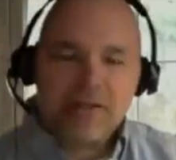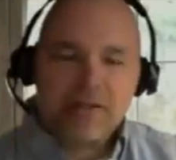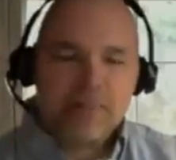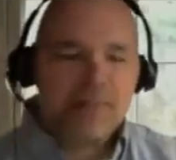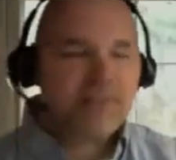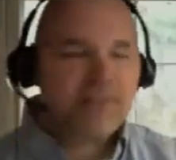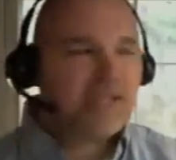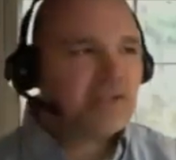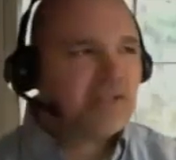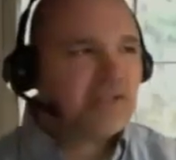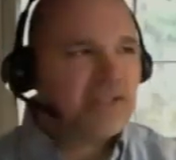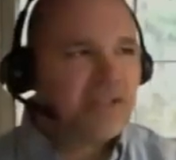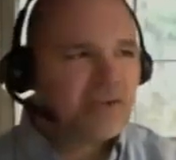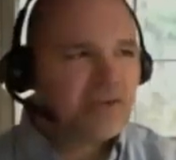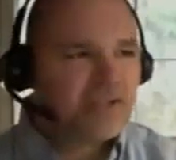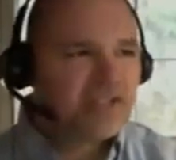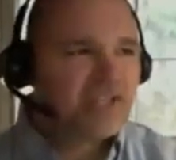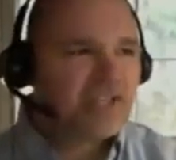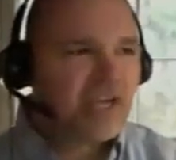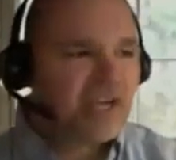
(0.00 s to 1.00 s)
but then on the other
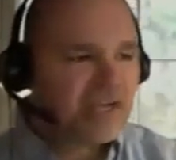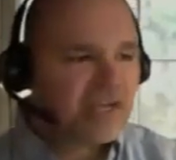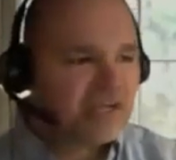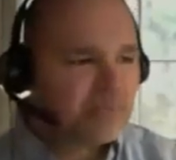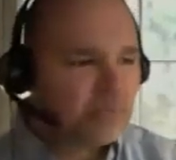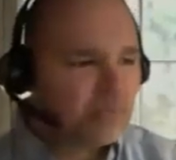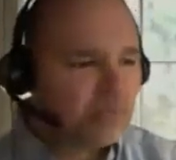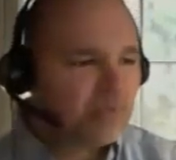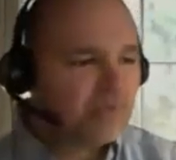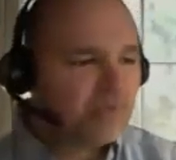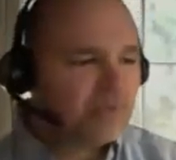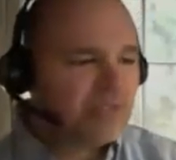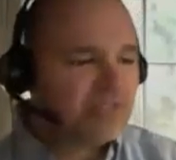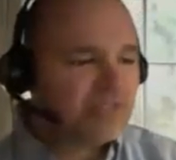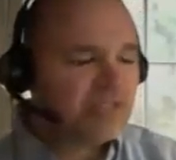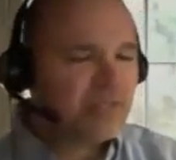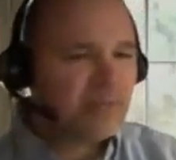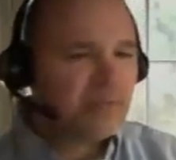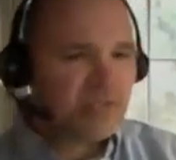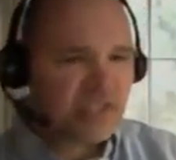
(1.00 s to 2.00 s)
side well
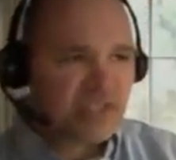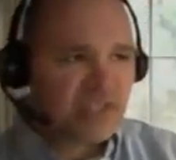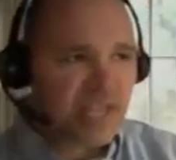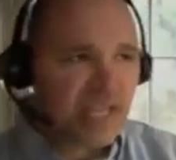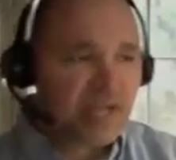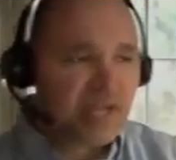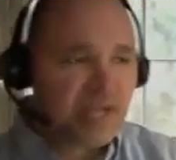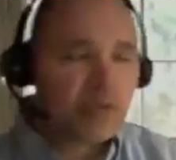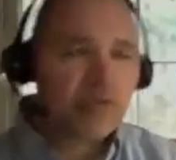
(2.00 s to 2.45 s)
is it a mistake